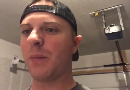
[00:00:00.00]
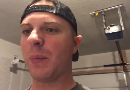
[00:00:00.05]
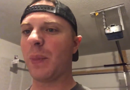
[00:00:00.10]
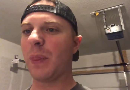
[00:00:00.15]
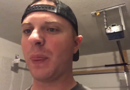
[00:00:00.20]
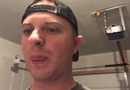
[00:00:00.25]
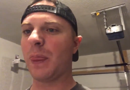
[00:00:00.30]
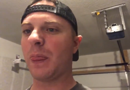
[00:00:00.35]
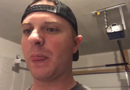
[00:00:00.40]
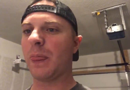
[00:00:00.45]

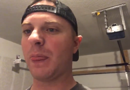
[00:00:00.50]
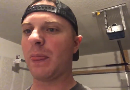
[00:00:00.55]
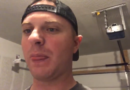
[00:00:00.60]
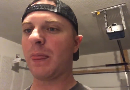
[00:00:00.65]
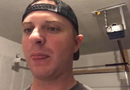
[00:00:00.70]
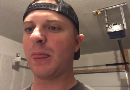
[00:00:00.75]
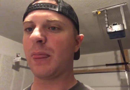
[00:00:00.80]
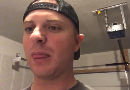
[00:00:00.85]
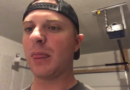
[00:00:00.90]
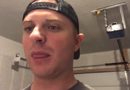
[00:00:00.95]

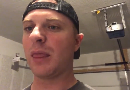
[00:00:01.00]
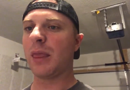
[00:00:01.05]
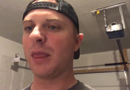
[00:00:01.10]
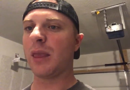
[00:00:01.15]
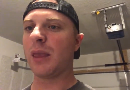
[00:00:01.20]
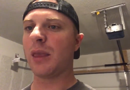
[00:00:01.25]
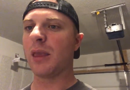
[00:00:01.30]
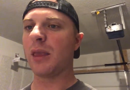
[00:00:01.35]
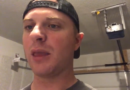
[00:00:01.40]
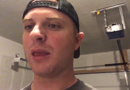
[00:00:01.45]

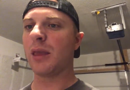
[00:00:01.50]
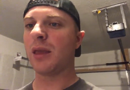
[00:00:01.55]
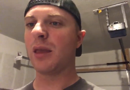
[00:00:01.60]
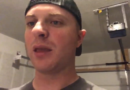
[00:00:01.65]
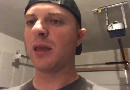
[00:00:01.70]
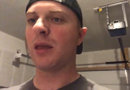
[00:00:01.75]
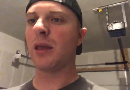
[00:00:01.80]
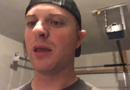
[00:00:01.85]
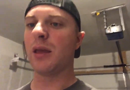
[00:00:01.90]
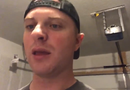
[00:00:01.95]

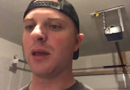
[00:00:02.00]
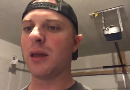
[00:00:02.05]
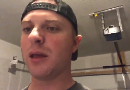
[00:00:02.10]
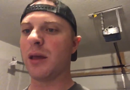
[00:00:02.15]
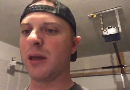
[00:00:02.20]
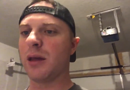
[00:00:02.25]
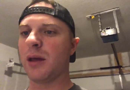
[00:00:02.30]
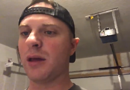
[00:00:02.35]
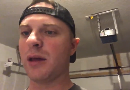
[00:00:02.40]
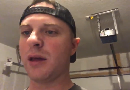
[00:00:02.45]

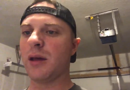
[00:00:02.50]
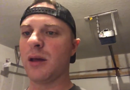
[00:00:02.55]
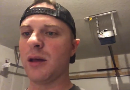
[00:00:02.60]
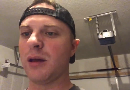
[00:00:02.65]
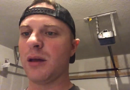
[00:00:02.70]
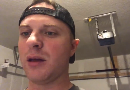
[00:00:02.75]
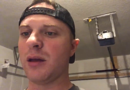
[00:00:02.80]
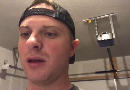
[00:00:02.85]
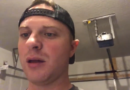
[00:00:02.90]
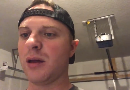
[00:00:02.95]

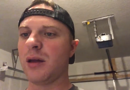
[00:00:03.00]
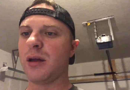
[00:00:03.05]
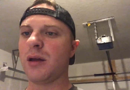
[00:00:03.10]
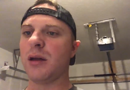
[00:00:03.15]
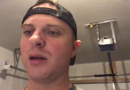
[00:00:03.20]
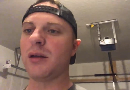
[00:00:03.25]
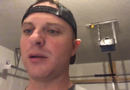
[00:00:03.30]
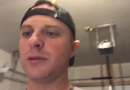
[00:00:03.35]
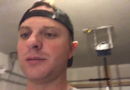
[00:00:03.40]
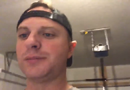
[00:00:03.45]

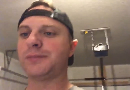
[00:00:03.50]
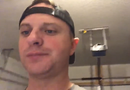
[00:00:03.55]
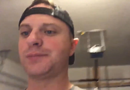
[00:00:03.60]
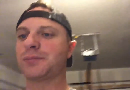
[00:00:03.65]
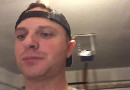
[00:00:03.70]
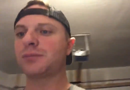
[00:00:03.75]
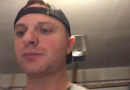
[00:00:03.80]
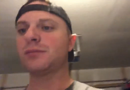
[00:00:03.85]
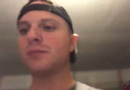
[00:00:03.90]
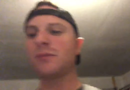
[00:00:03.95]

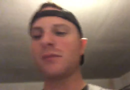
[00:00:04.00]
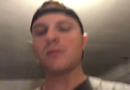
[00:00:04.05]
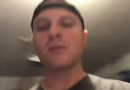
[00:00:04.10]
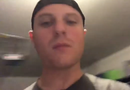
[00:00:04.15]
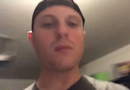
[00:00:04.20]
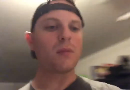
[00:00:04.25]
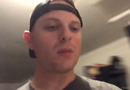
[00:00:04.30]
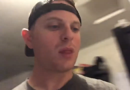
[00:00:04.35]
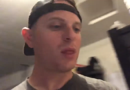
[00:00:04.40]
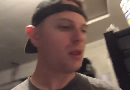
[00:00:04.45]

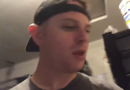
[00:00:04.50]
Nobody speaks.